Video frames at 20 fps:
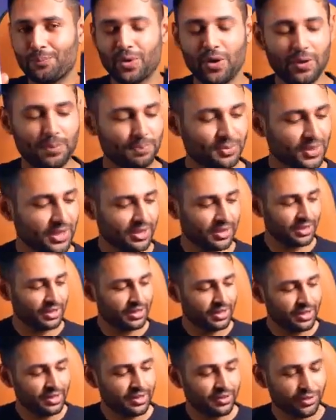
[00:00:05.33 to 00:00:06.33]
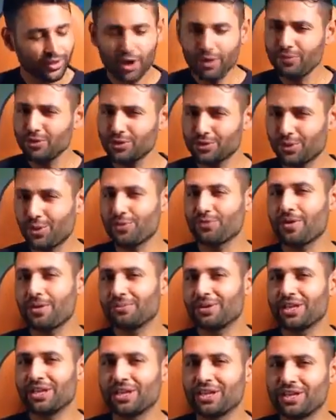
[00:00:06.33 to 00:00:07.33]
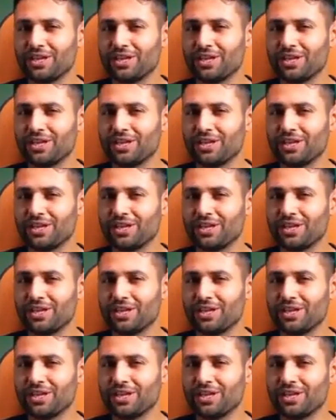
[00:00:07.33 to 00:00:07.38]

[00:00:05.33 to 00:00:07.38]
but the iPhone 12 family